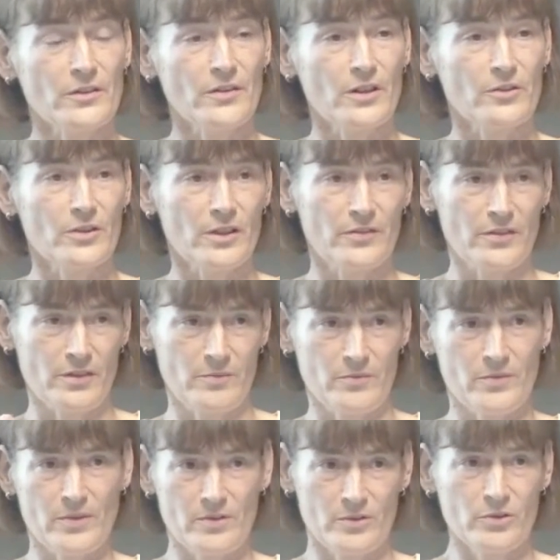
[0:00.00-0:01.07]
and then you had
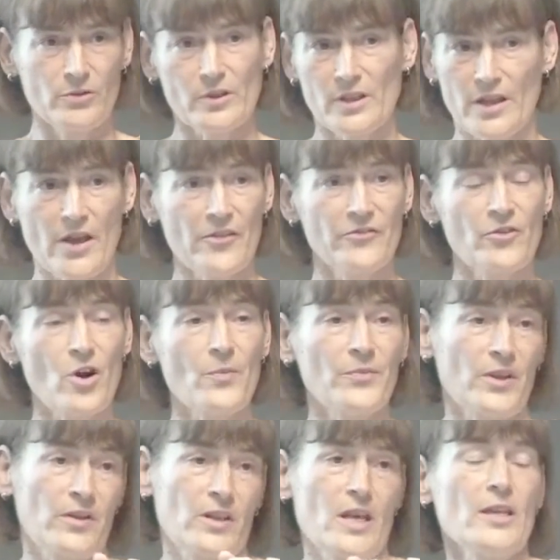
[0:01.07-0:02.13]
the nuclei
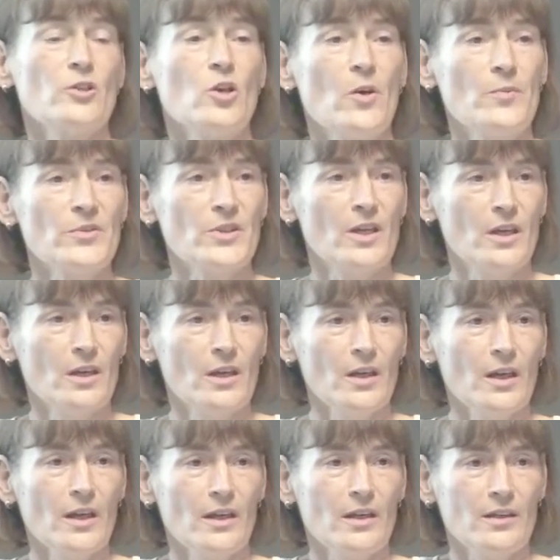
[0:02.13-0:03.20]
formed and the atoms.
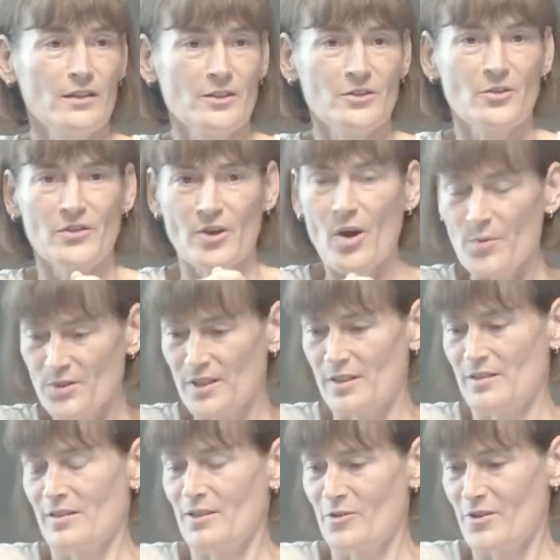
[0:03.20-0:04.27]
So the
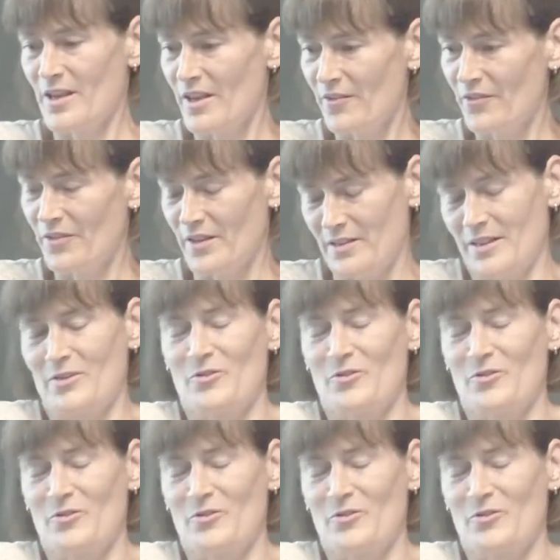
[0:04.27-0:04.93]
objects that you have, they're